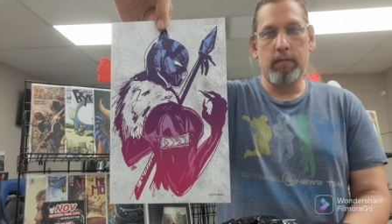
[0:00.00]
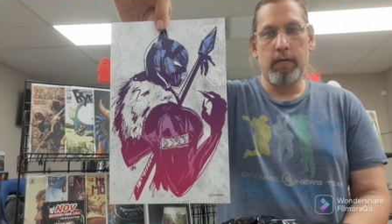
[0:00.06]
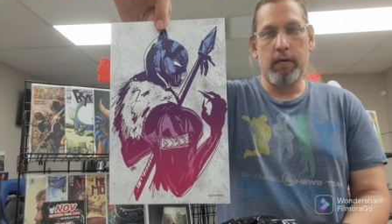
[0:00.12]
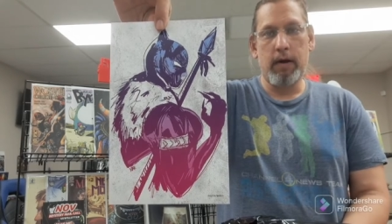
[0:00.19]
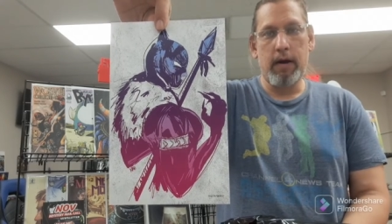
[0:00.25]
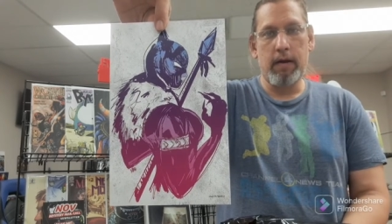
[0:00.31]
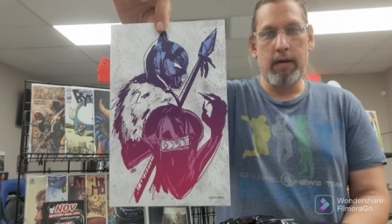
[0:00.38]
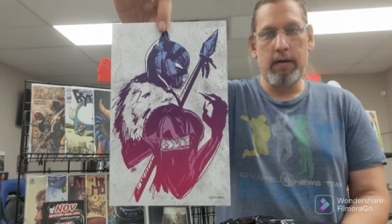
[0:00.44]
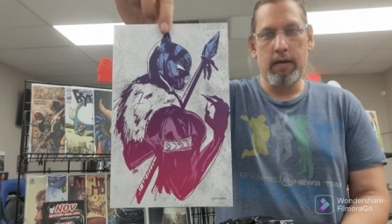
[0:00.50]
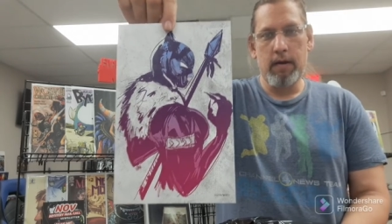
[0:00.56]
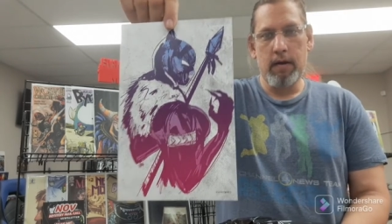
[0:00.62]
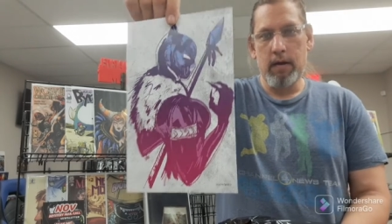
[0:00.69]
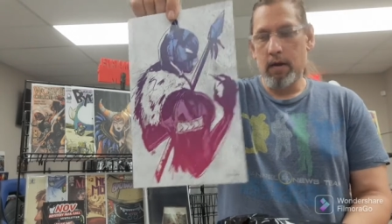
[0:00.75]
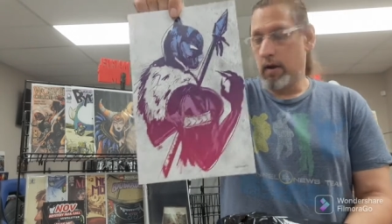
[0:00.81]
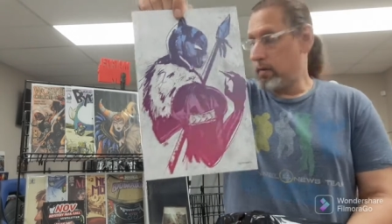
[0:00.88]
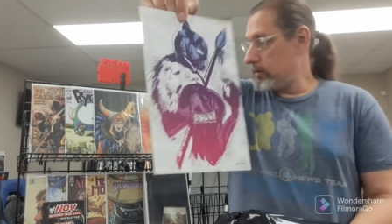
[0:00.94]
Right on.
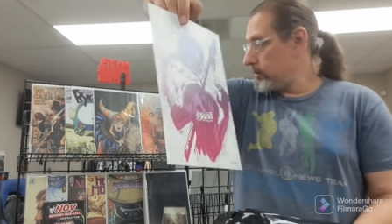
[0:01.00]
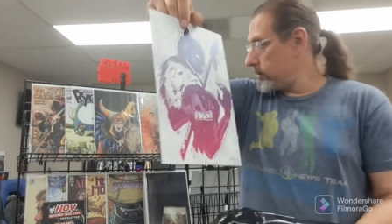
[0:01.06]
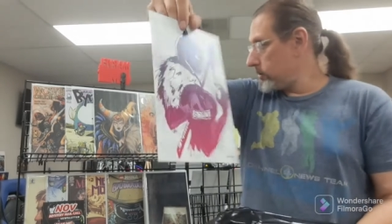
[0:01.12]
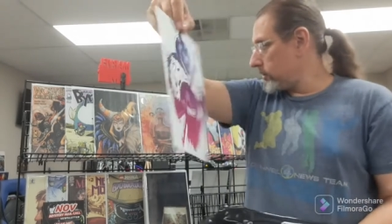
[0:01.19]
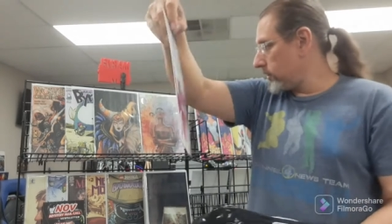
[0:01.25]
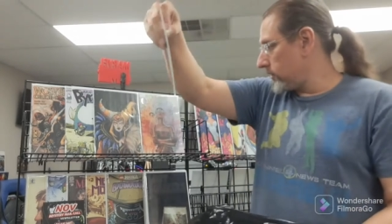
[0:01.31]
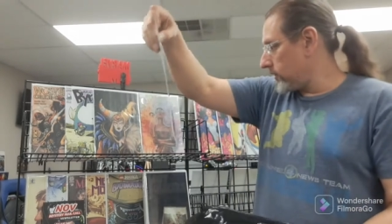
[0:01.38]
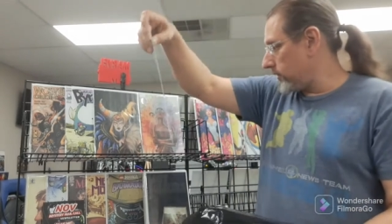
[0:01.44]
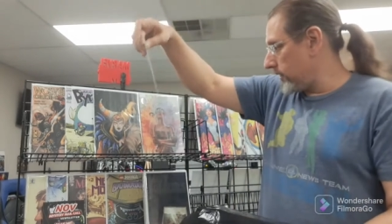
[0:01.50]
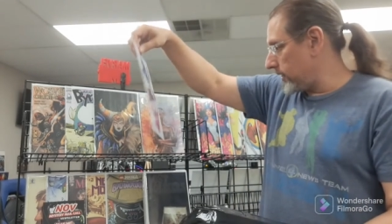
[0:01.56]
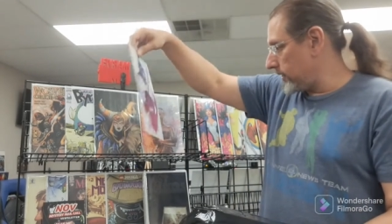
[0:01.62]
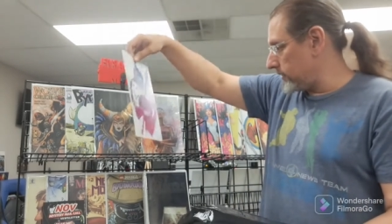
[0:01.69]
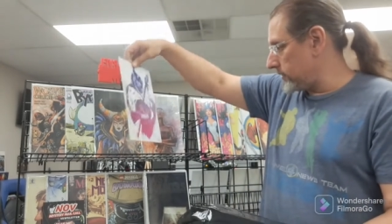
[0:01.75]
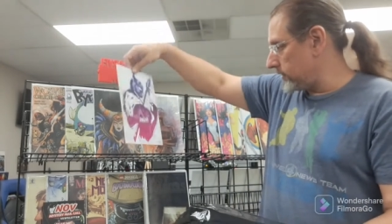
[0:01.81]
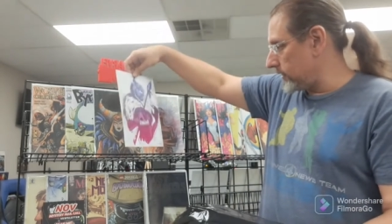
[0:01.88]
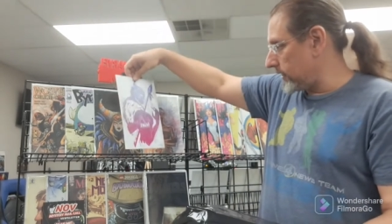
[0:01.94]
We're just going to go ahead
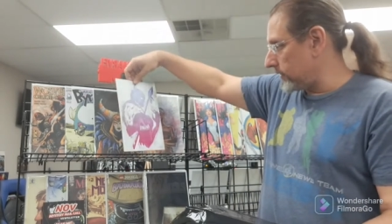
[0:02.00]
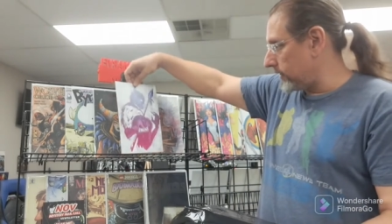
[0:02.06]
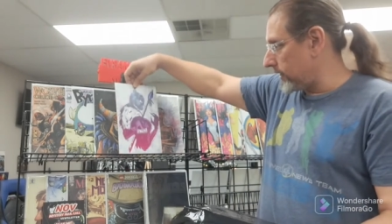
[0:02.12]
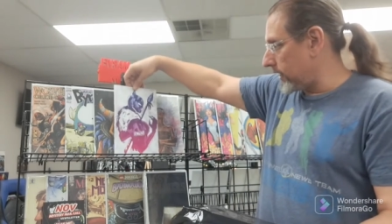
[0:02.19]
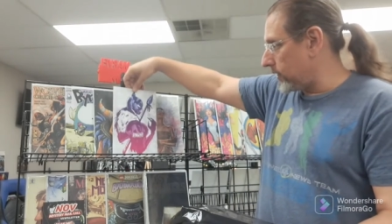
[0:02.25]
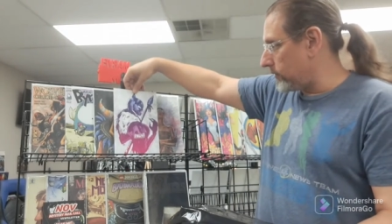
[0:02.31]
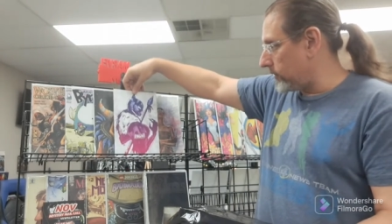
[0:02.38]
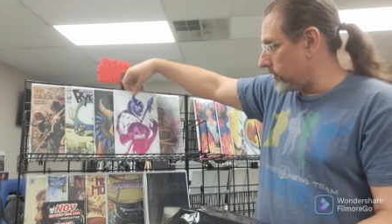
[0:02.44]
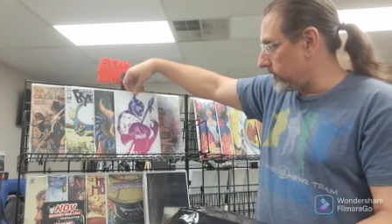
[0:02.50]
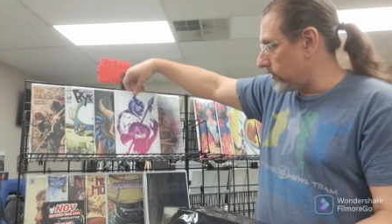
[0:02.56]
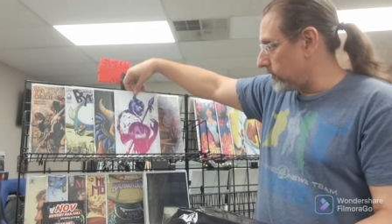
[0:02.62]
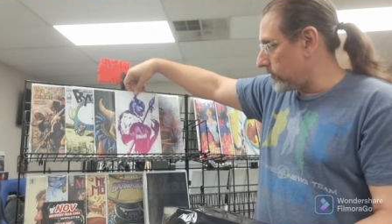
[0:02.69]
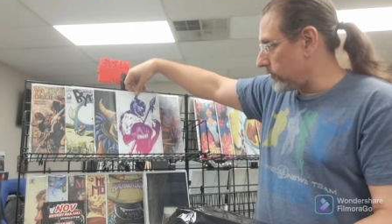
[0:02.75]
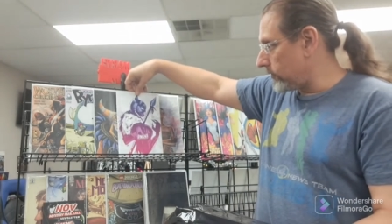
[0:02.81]
and set that one